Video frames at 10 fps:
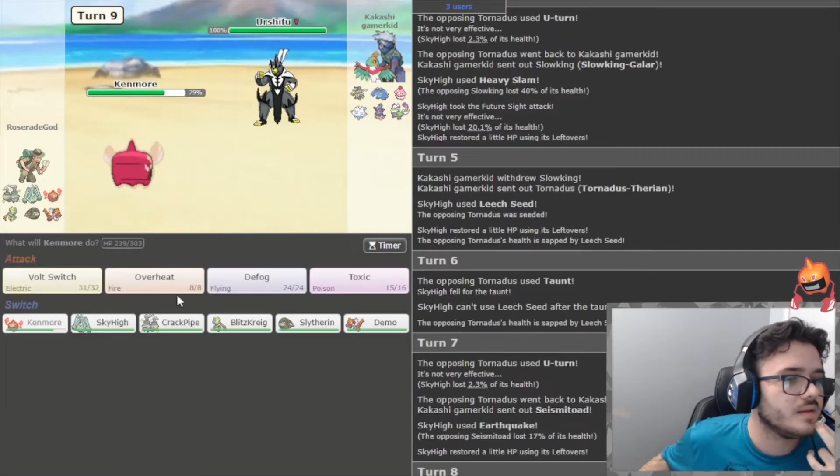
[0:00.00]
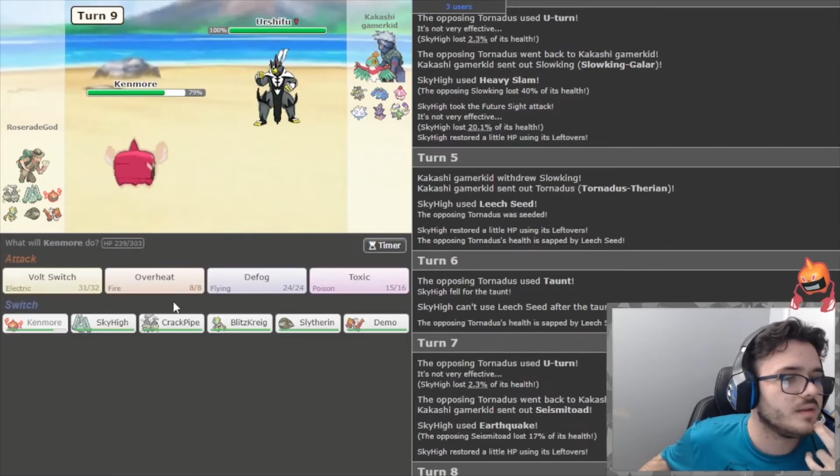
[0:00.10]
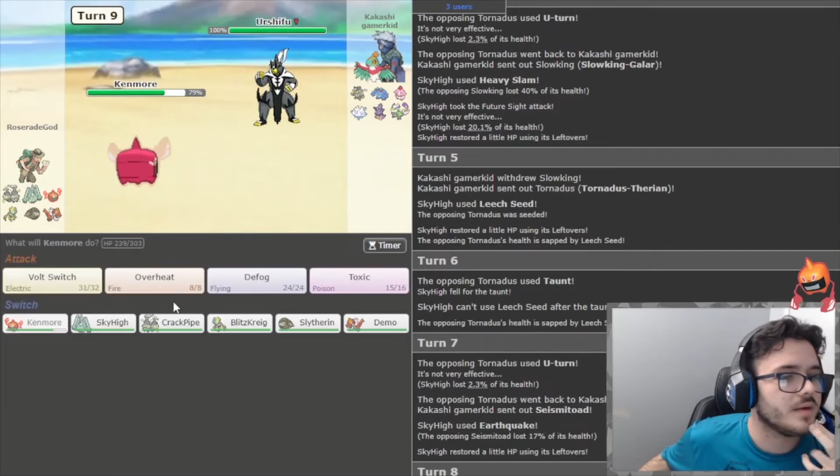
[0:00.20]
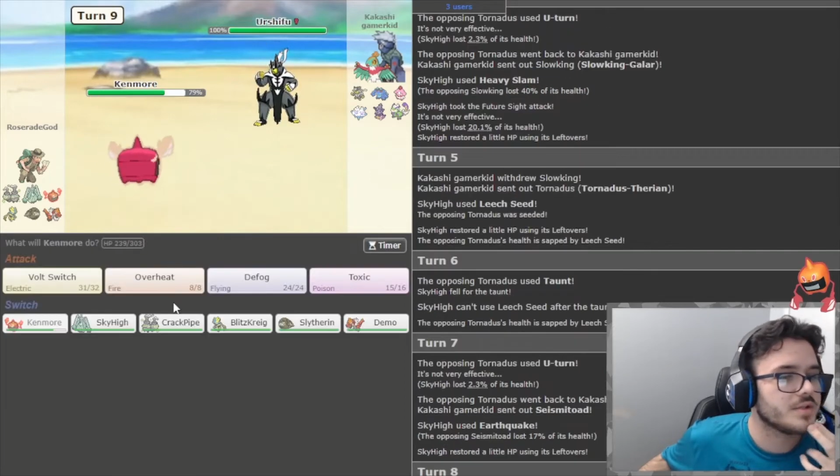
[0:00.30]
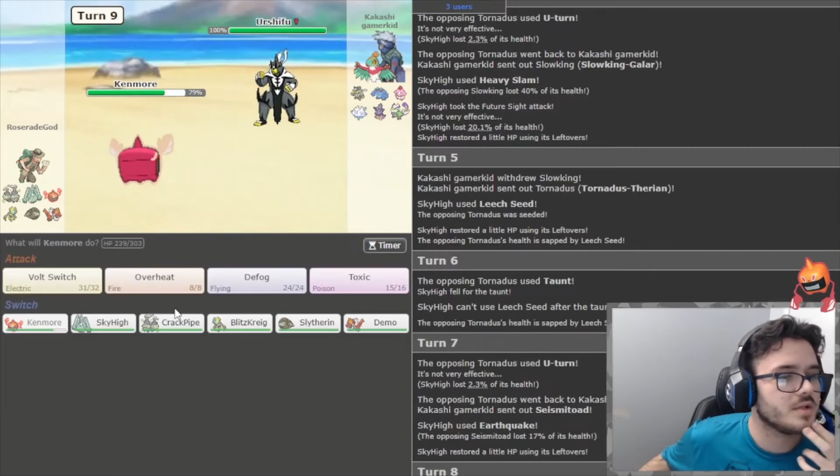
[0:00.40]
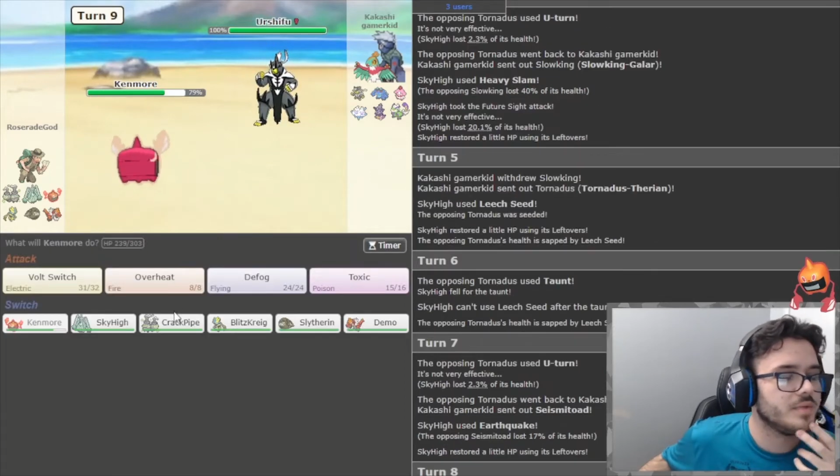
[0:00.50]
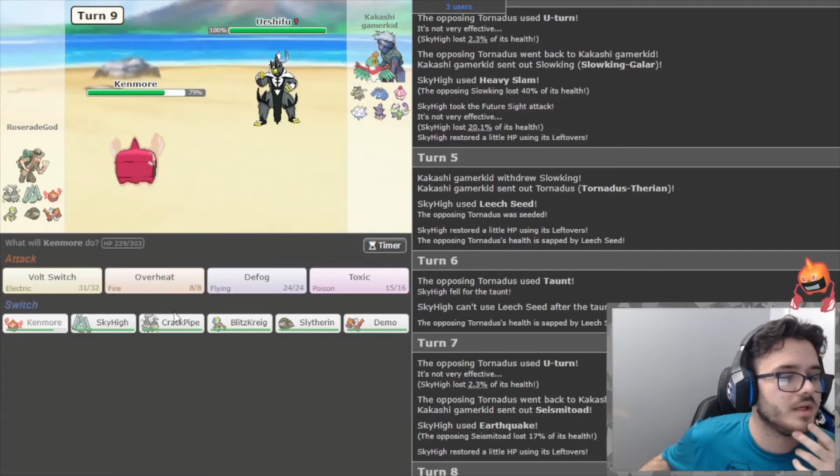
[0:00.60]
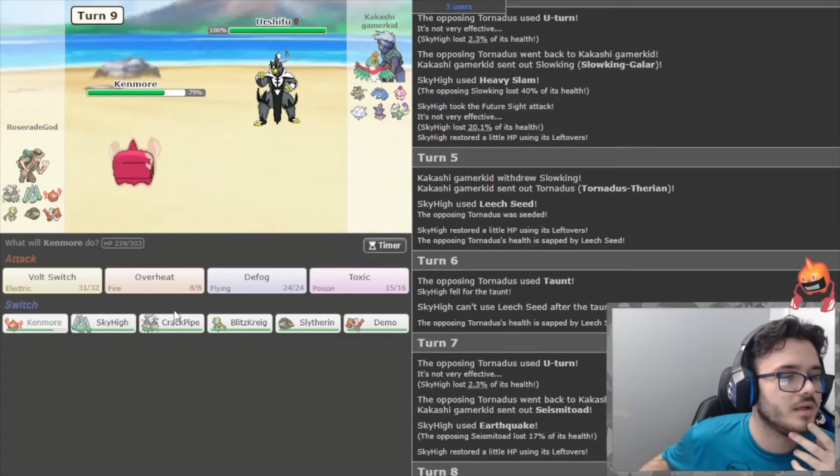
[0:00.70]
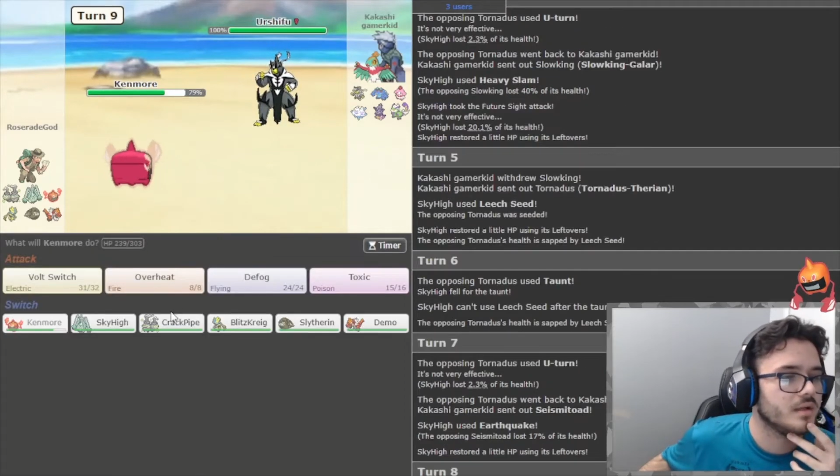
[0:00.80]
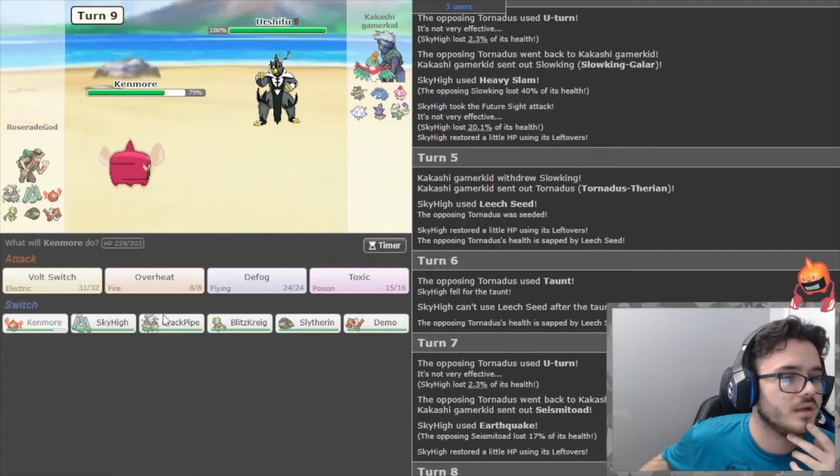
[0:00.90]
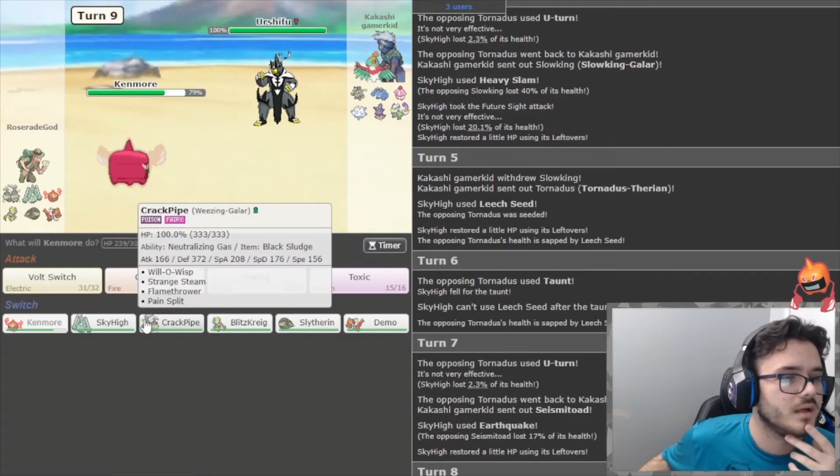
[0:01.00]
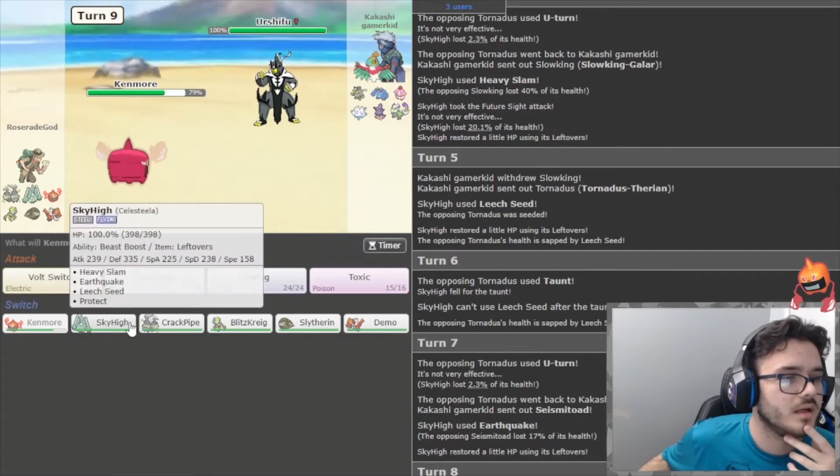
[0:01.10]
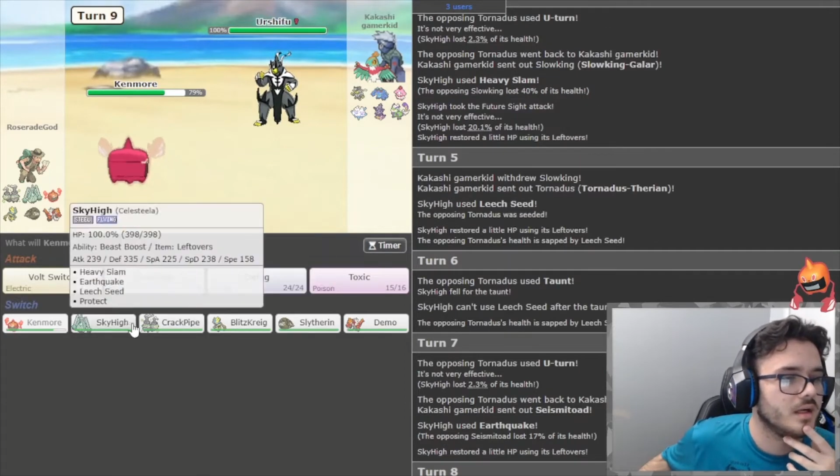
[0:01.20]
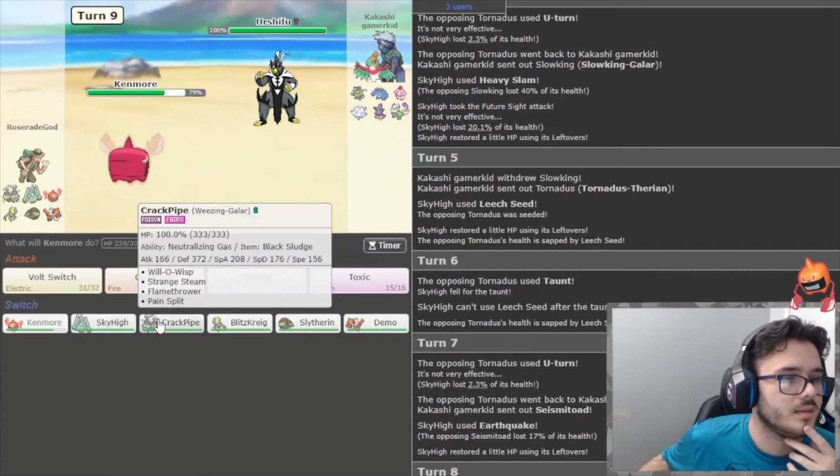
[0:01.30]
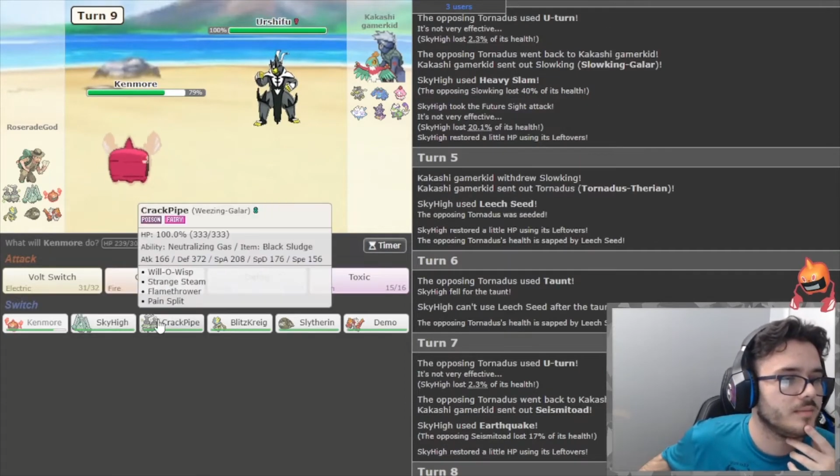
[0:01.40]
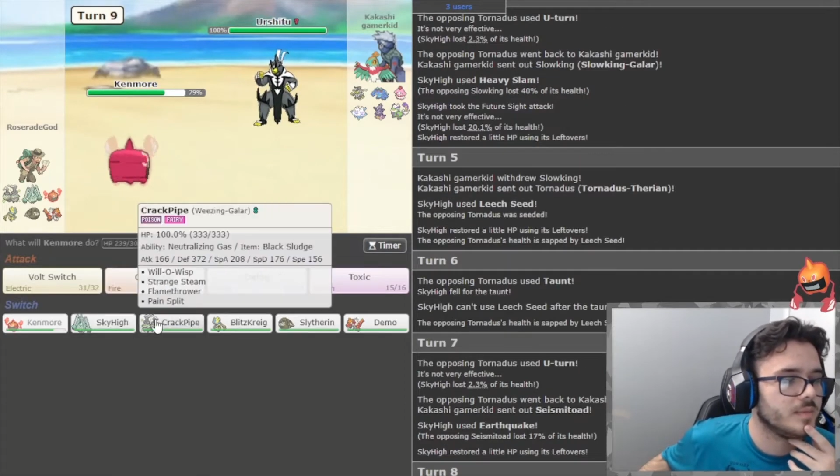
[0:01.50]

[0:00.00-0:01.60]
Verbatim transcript: That was a good play. Um,